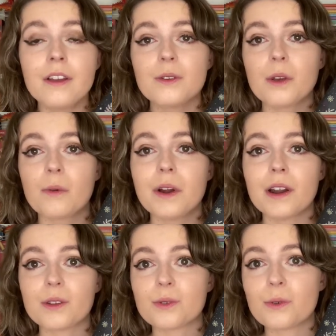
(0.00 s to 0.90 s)
so when
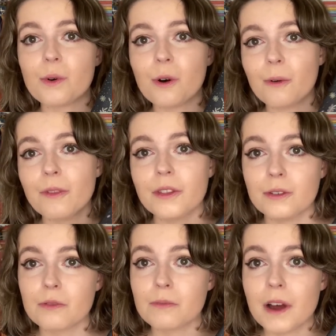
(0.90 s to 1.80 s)
I saw that
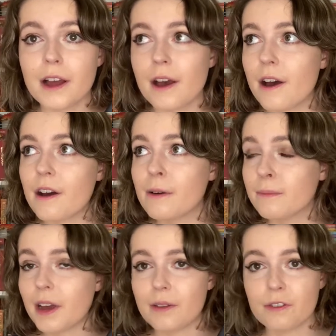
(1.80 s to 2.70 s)
this was by her,
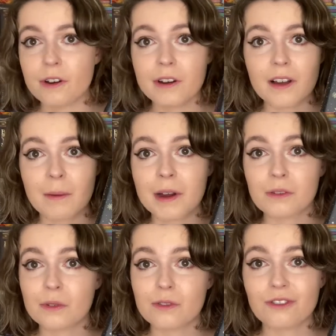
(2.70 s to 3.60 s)
I thought I might
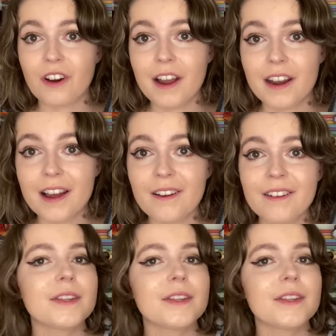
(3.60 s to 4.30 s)
as well try it out.